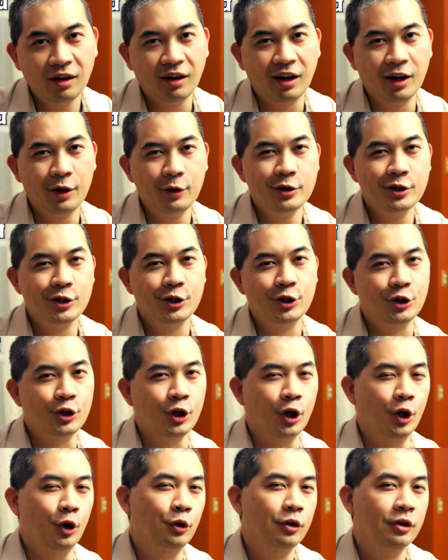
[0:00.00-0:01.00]
I always
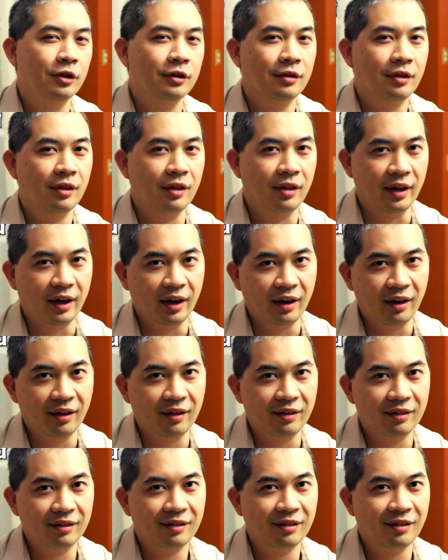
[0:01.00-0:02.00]
joke
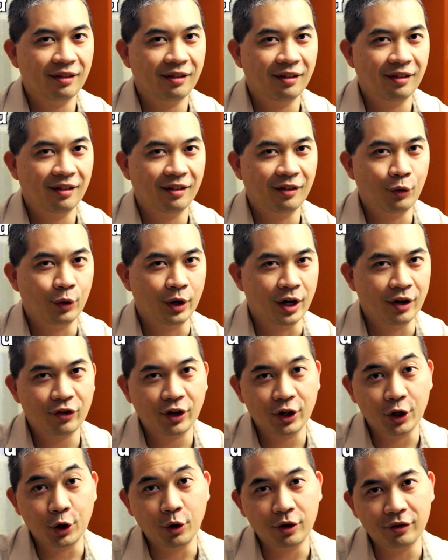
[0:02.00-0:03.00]
that whenever
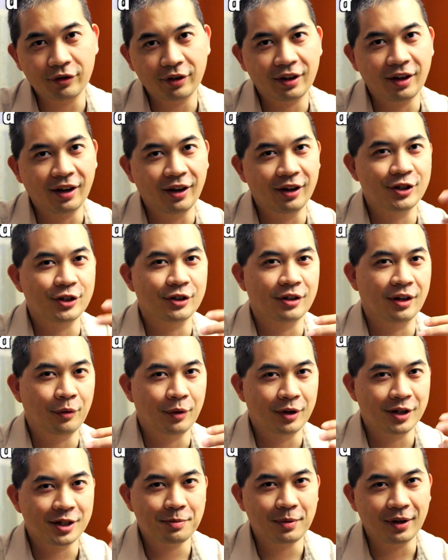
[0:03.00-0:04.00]
I go on vacation, I
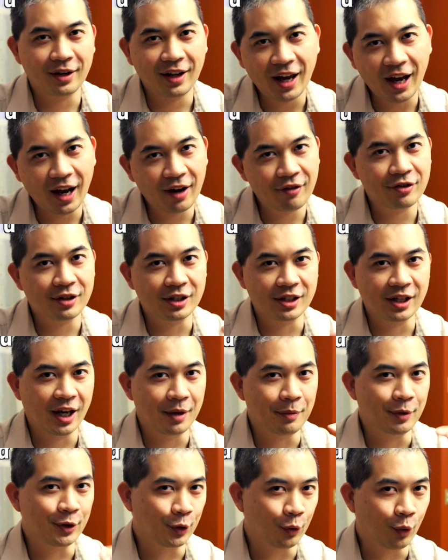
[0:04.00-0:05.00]
want to spend half the
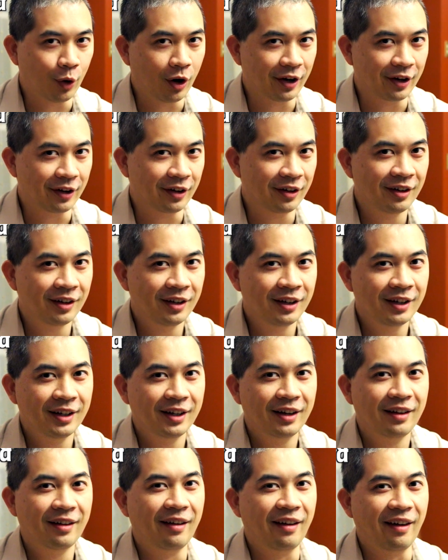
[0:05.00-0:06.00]
time underwater,
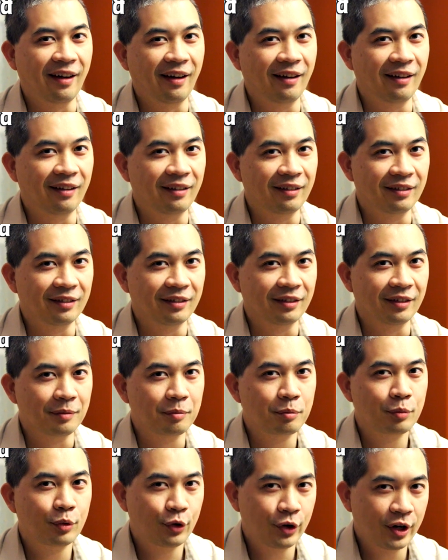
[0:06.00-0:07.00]
and
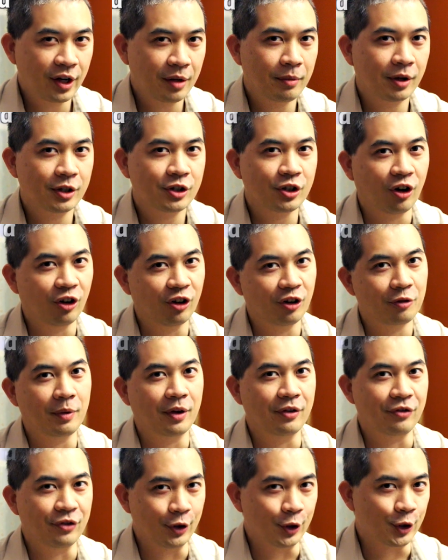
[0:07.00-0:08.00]
pretty much all of
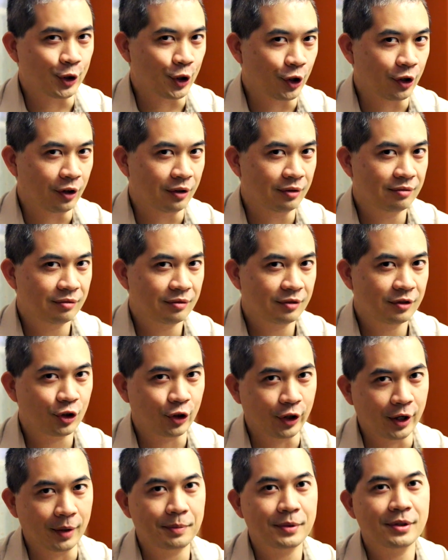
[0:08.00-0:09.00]
my future
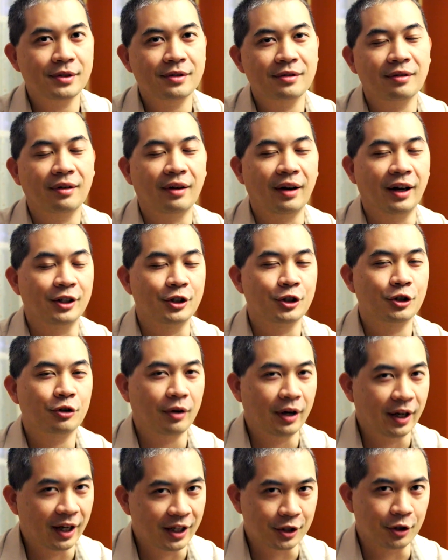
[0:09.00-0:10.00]
trips, I
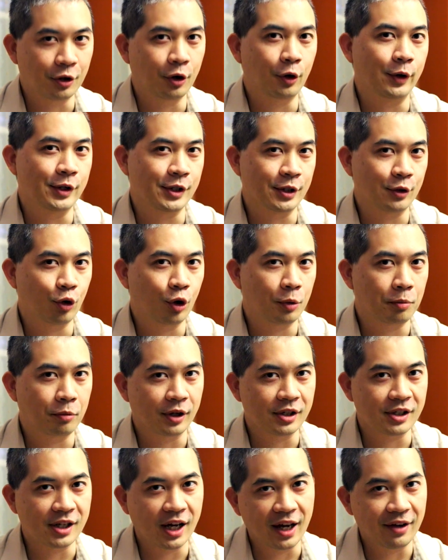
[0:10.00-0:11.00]
try to always
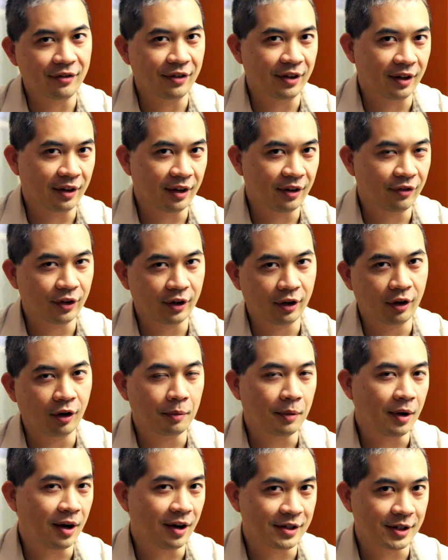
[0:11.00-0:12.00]
incorporate diving if at all
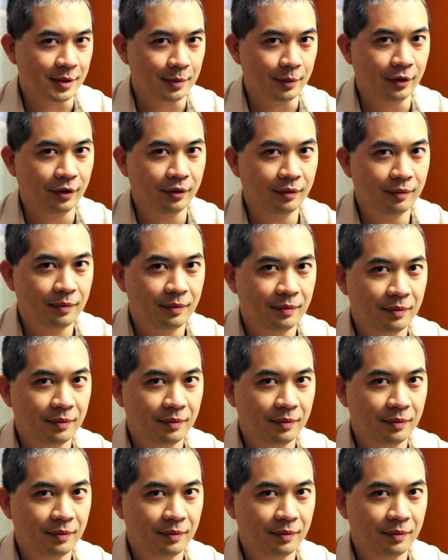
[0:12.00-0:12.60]
possible.